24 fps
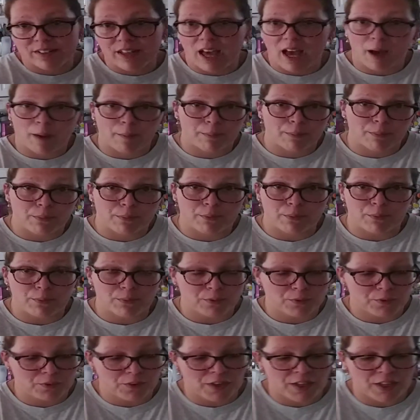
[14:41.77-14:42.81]

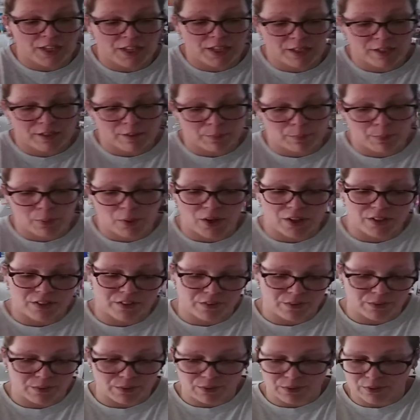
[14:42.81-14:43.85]
apples, and
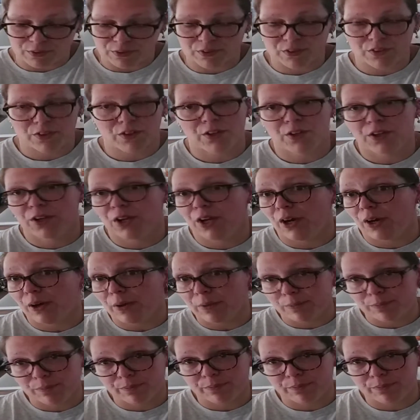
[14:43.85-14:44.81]
pretzels. No.